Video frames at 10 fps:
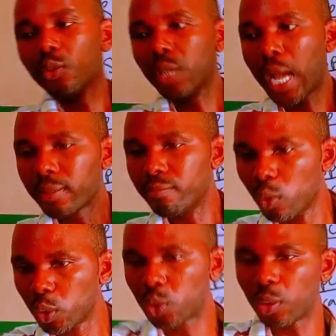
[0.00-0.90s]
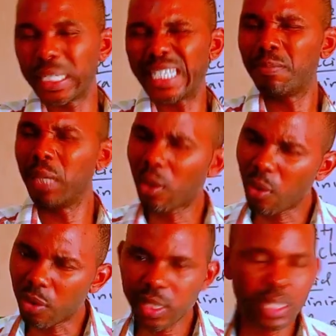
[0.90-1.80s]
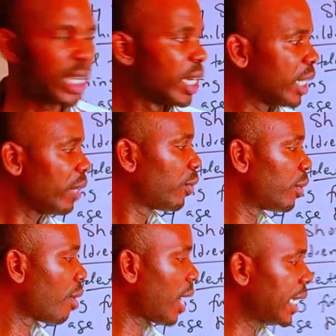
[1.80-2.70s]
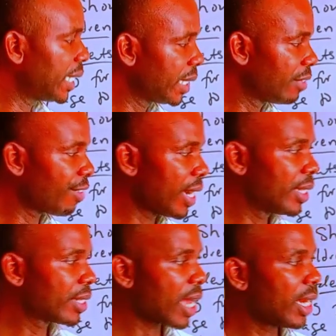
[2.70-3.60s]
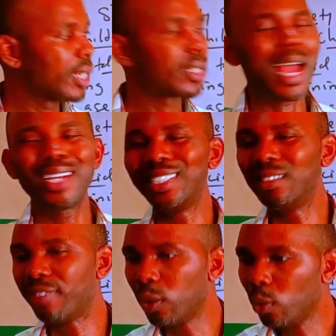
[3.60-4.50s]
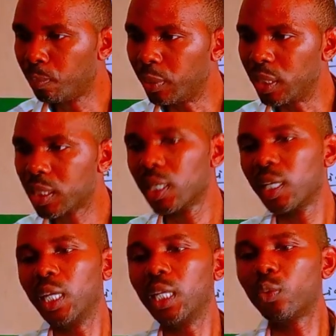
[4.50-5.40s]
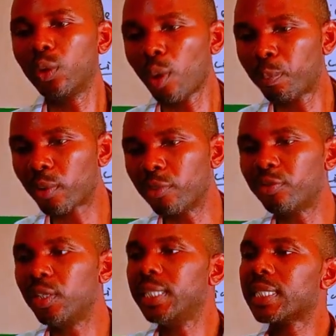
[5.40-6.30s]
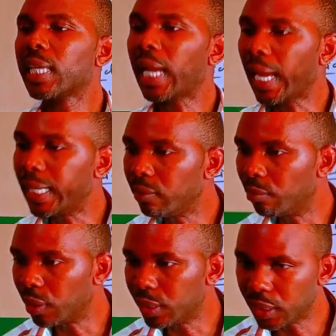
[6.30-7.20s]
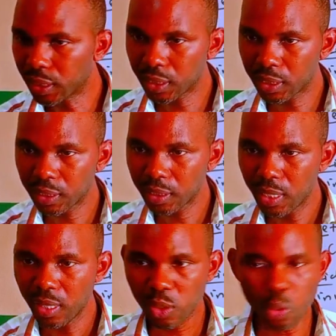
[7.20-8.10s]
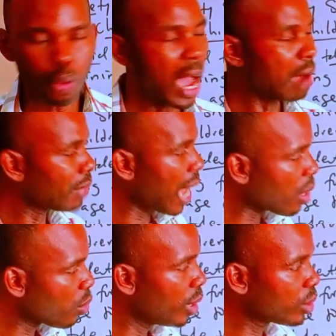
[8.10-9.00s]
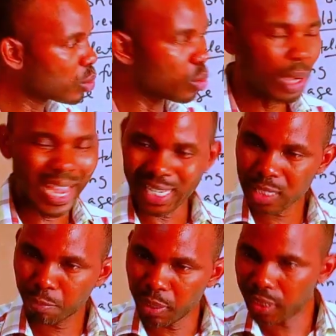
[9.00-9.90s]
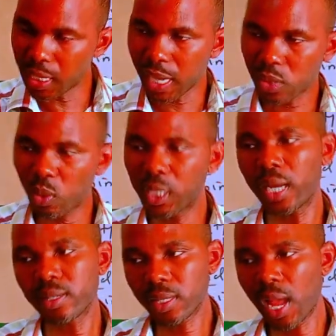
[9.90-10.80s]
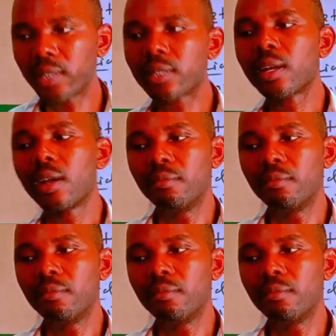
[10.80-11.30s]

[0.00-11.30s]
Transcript: to that motion is because if you don't identify the talent and develop it, it will not profit anybody. So I'm now going to explain that when I start